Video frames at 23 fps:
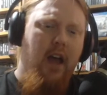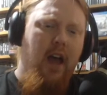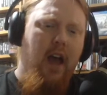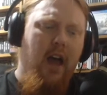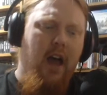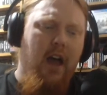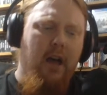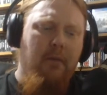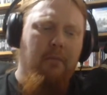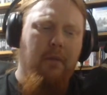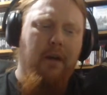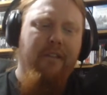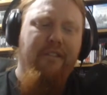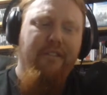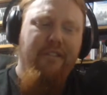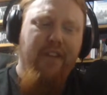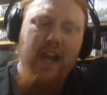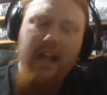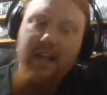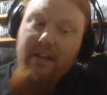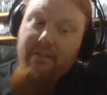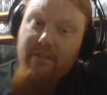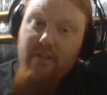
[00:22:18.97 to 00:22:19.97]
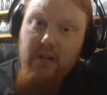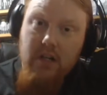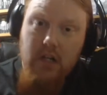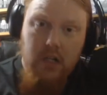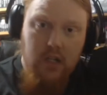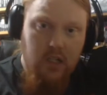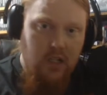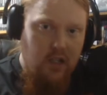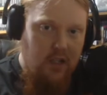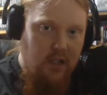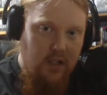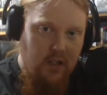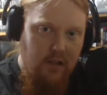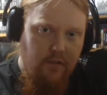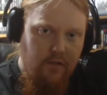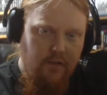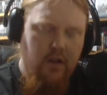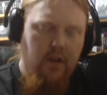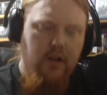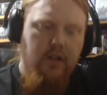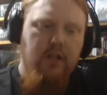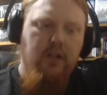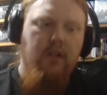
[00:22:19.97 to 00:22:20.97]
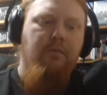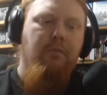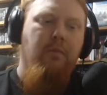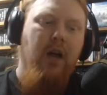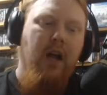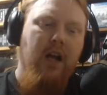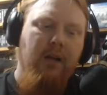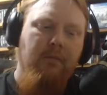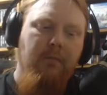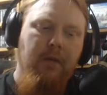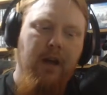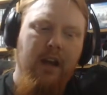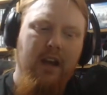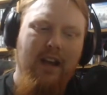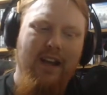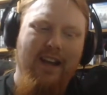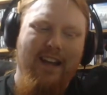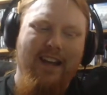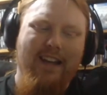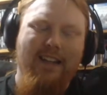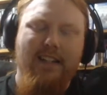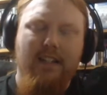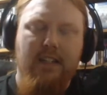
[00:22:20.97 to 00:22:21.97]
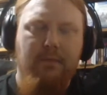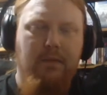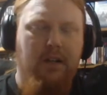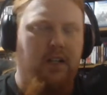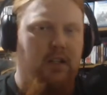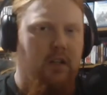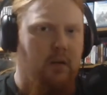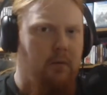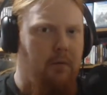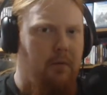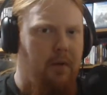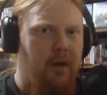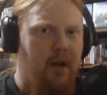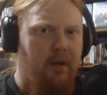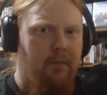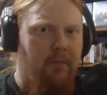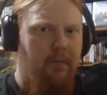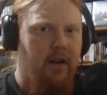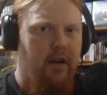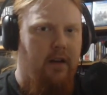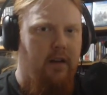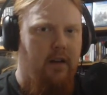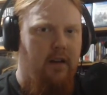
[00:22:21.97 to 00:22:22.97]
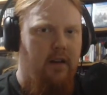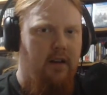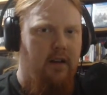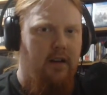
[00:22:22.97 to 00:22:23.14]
Uh, my favorite version of Pac Man has to be Super Pac Man.